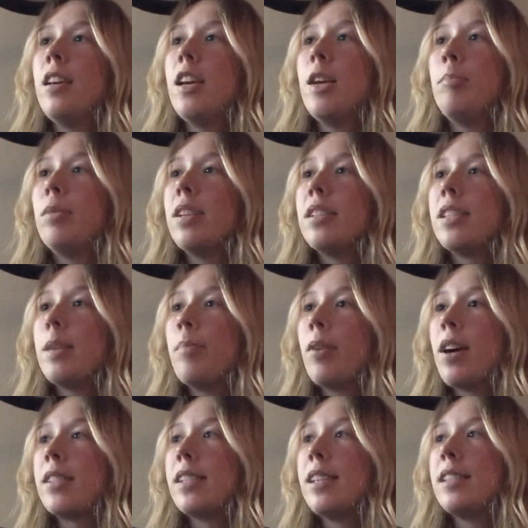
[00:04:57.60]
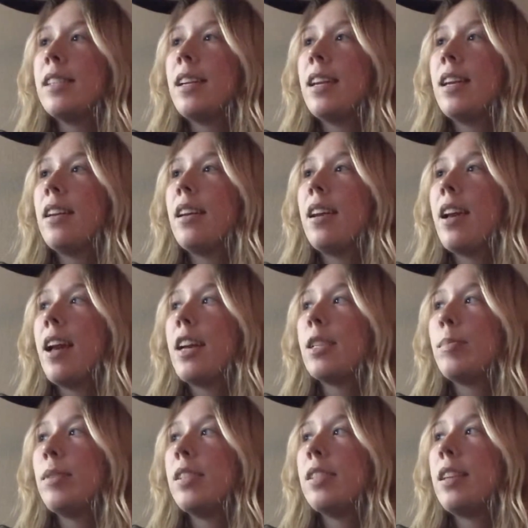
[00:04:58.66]
implicit processing,
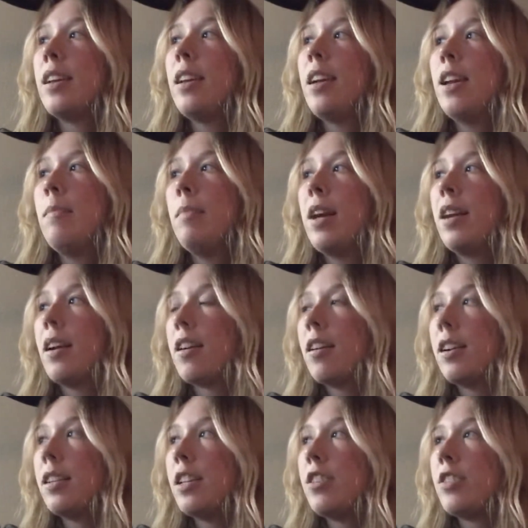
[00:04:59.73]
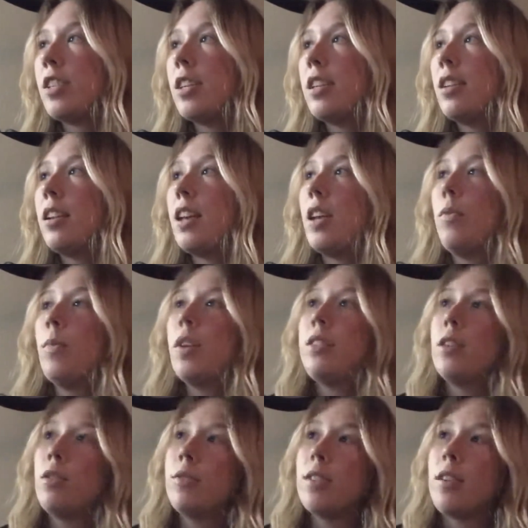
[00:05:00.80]
explicit explicit and metacognition and what
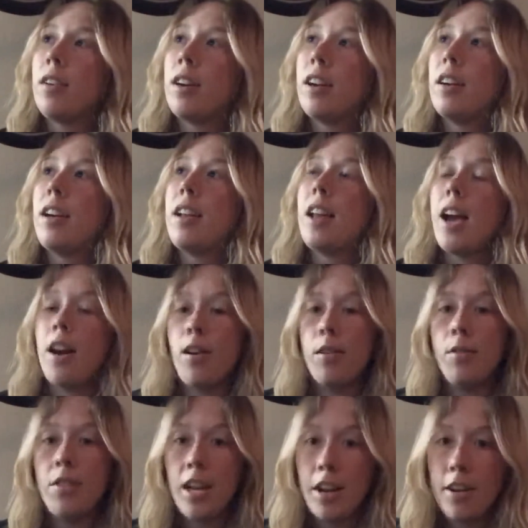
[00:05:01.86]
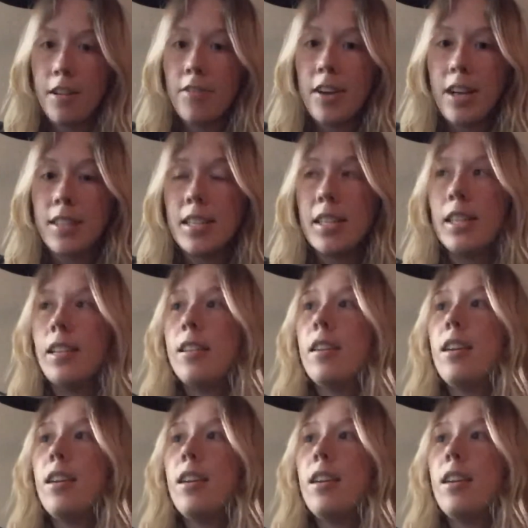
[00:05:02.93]
those are and how they are affected